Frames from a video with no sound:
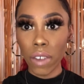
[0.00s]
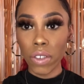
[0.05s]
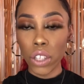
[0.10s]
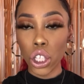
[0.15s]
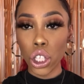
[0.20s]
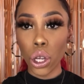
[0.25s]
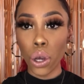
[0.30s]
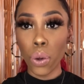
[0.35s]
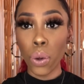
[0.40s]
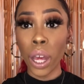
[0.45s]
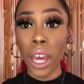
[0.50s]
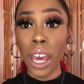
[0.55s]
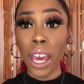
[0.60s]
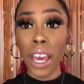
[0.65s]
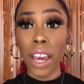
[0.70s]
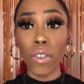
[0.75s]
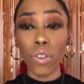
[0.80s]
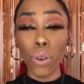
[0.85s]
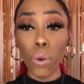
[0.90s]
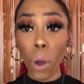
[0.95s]
So
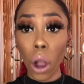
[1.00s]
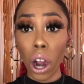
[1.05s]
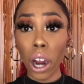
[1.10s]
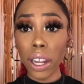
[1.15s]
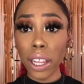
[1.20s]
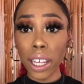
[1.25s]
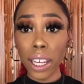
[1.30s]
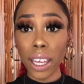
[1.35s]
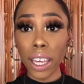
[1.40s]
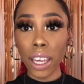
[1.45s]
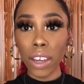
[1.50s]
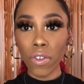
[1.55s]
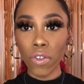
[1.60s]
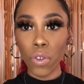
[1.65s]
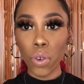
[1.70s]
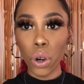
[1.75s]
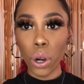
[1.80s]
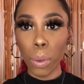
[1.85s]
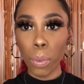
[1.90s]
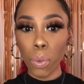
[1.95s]
if you are looking
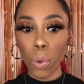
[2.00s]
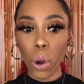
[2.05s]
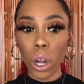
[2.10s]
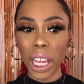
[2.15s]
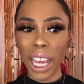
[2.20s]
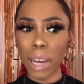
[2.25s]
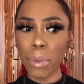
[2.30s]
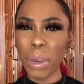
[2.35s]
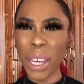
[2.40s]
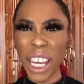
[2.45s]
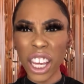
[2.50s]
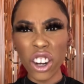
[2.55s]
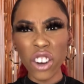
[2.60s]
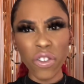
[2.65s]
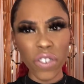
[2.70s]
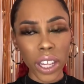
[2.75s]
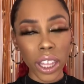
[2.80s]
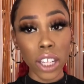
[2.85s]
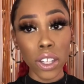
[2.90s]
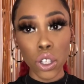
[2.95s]
for more like beginner
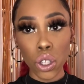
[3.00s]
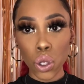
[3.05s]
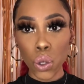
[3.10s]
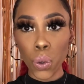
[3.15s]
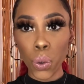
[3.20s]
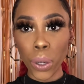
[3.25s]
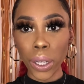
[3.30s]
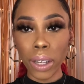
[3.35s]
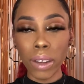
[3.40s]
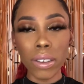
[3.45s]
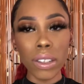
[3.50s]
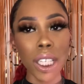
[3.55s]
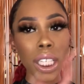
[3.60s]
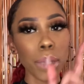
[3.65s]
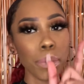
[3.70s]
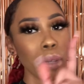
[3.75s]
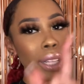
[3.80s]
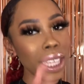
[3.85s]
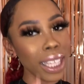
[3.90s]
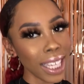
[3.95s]
friendly tutorials,
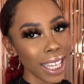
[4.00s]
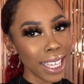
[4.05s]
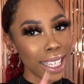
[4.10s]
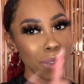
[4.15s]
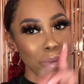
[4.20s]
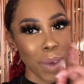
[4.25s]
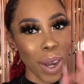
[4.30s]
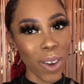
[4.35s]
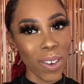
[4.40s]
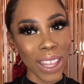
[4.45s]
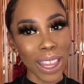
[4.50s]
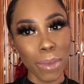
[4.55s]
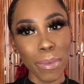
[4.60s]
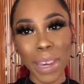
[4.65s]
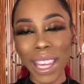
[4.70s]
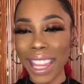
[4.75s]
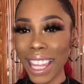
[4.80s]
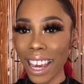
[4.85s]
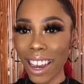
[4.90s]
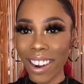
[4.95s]
please bear with
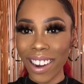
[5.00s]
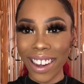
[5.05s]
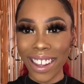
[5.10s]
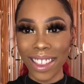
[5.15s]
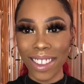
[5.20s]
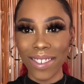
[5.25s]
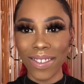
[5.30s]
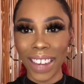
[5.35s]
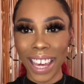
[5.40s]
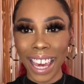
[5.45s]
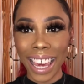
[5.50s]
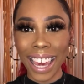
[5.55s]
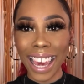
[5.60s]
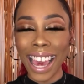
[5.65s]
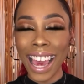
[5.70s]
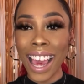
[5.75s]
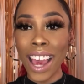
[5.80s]
me, they are on the way.